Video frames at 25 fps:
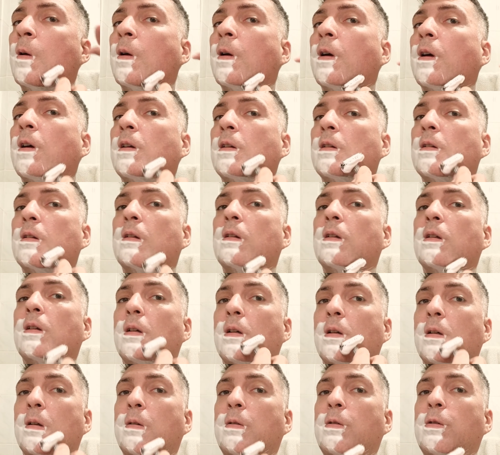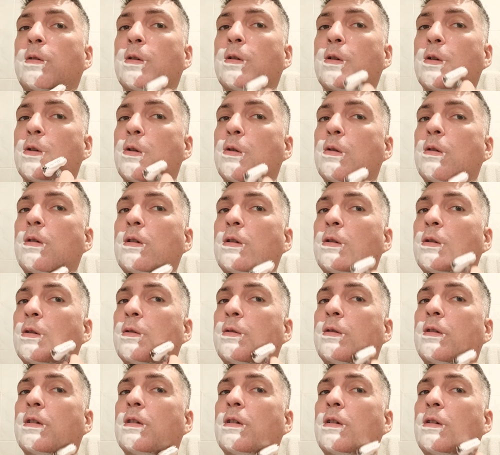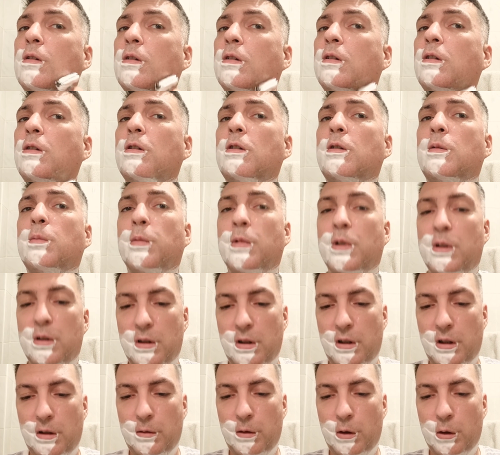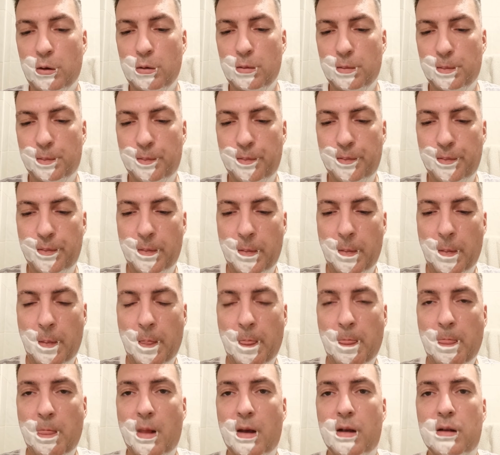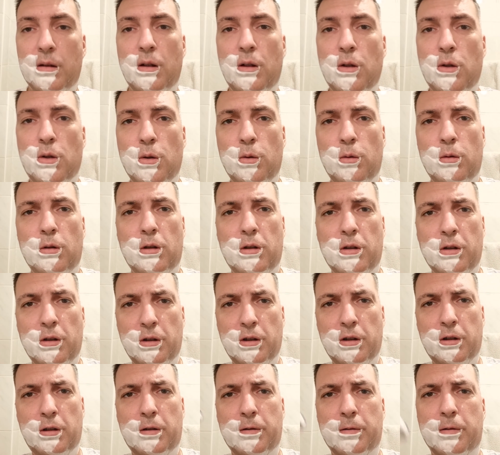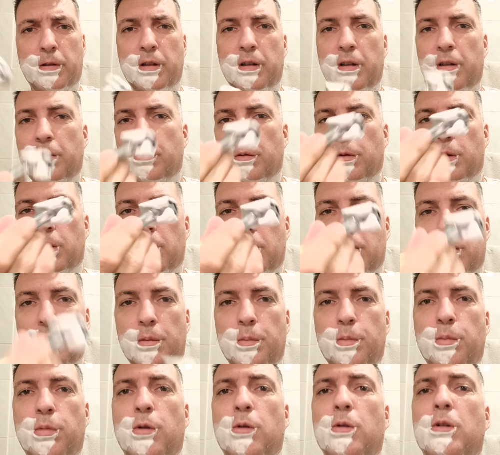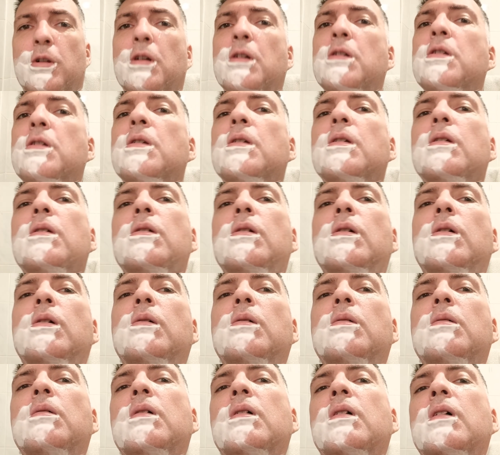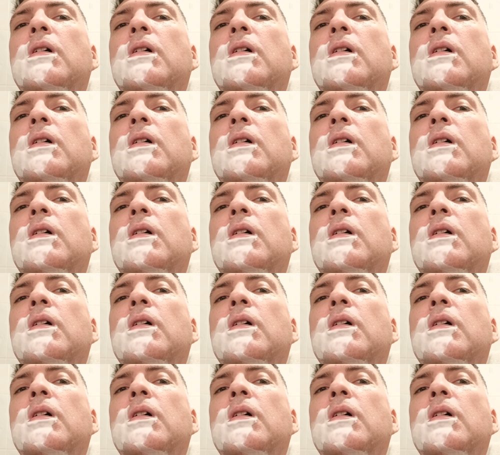And for sort of a long-term review, there is no learning curve with Progress. So